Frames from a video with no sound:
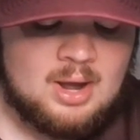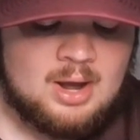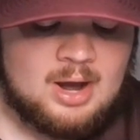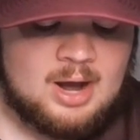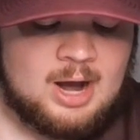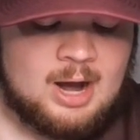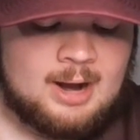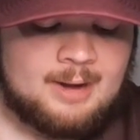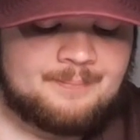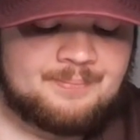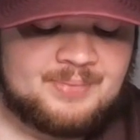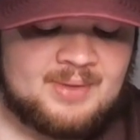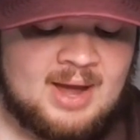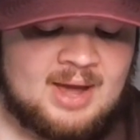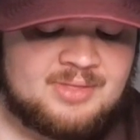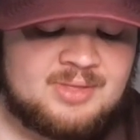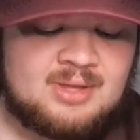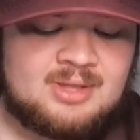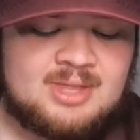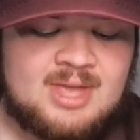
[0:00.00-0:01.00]
I
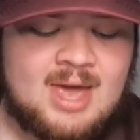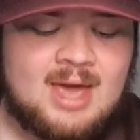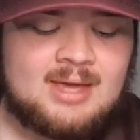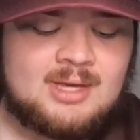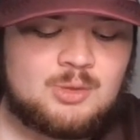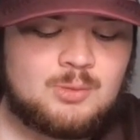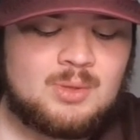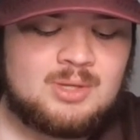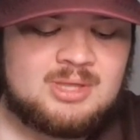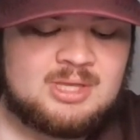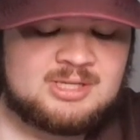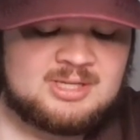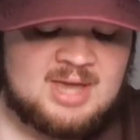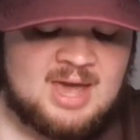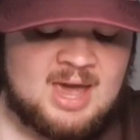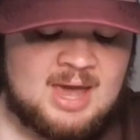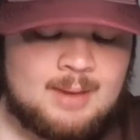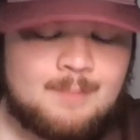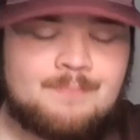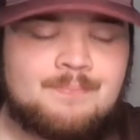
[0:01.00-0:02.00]
think the Aggies win this
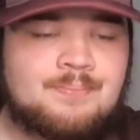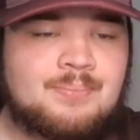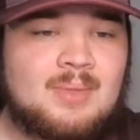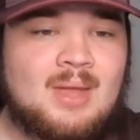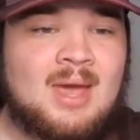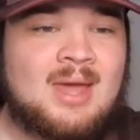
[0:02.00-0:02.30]
game,